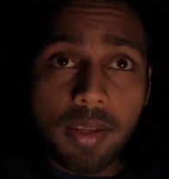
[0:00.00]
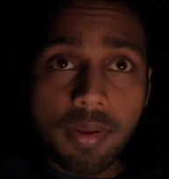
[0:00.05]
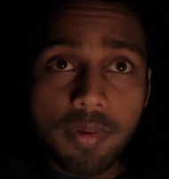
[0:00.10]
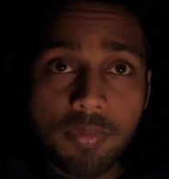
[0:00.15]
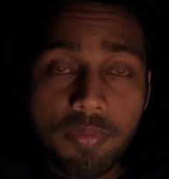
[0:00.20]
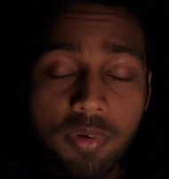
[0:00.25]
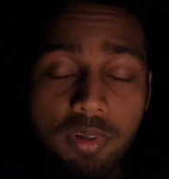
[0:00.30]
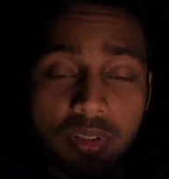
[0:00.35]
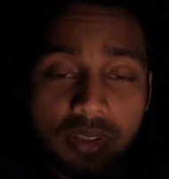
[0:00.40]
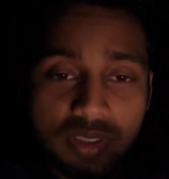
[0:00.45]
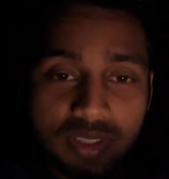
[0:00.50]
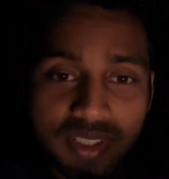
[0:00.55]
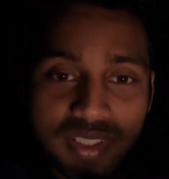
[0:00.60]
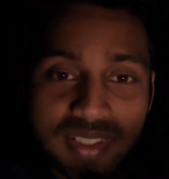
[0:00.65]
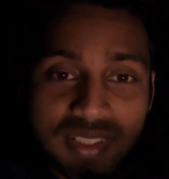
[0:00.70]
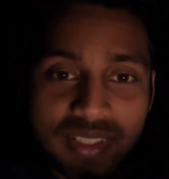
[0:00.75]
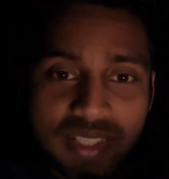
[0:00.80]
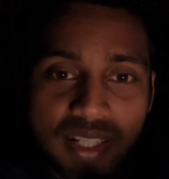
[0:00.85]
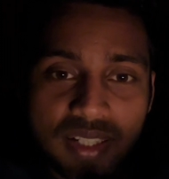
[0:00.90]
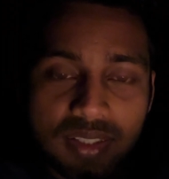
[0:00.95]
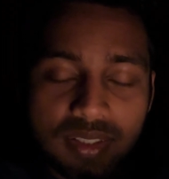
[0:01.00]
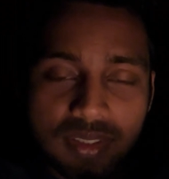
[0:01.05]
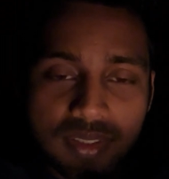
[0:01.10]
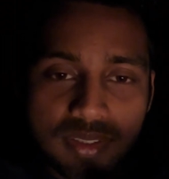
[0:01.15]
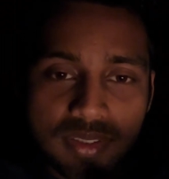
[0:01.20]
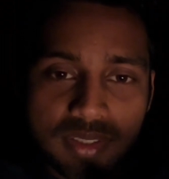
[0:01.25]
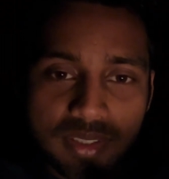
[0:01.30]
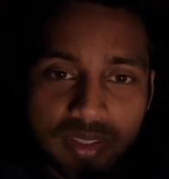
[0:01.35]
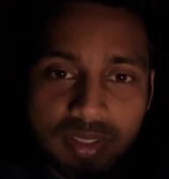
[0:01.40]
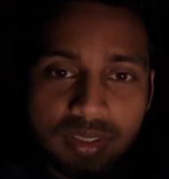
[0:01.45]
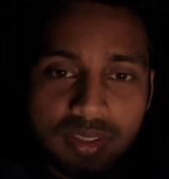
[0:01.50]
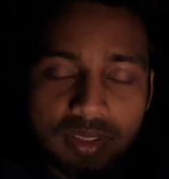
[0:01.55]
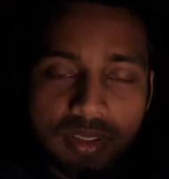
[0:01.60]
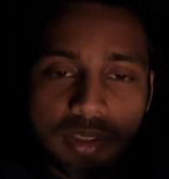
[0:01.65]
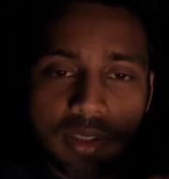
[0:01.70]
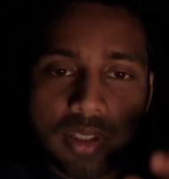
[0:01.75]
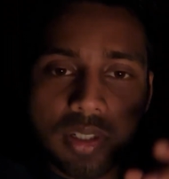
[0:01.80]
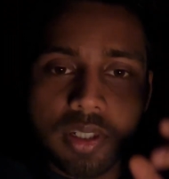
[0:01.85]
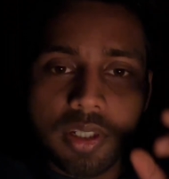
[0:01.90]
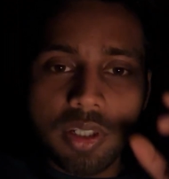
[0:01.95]
what this tells is
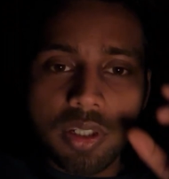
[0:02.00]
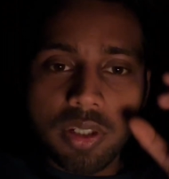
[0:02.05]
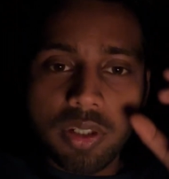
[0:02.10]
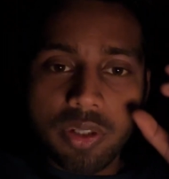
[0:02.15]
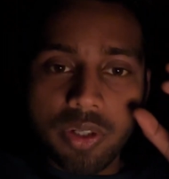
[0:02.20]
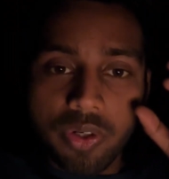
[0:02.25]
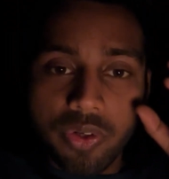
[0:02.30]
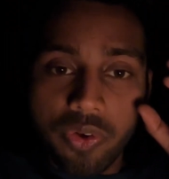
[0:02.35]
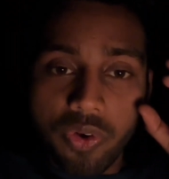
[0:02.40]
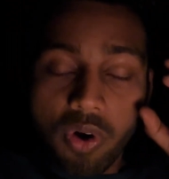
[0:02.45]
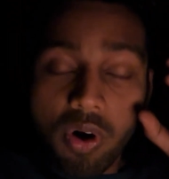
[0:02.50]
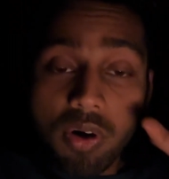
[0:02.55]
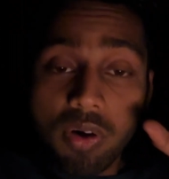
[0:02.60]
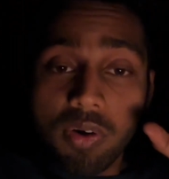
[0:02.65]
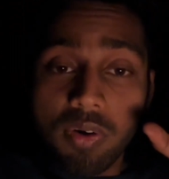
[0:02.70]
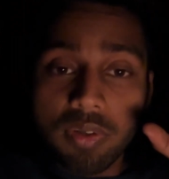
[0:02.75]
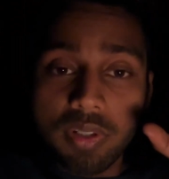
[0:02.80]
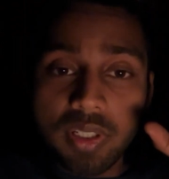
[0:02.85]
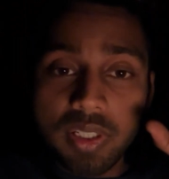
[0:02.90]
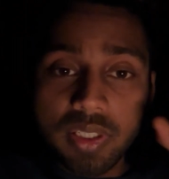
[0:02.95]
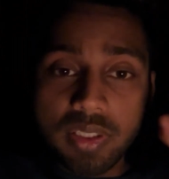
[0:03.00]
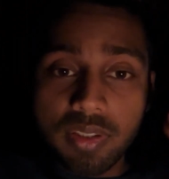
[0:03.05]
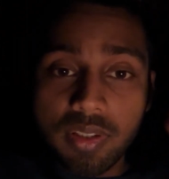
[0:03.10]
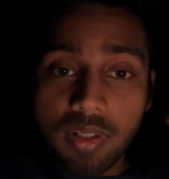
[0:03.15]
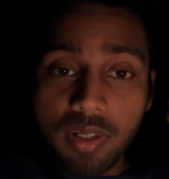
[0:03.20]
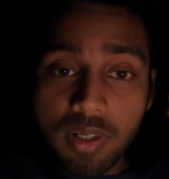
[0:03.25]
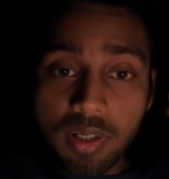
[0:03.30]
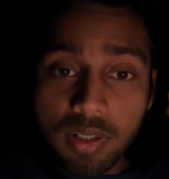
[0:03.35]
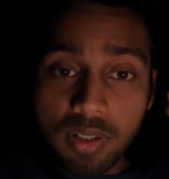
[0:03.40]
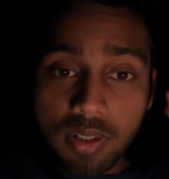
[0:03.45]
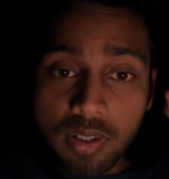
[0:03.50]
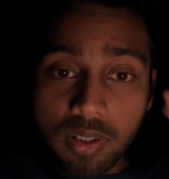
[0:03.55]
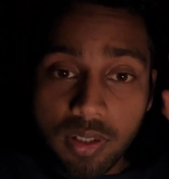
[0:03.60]
not only the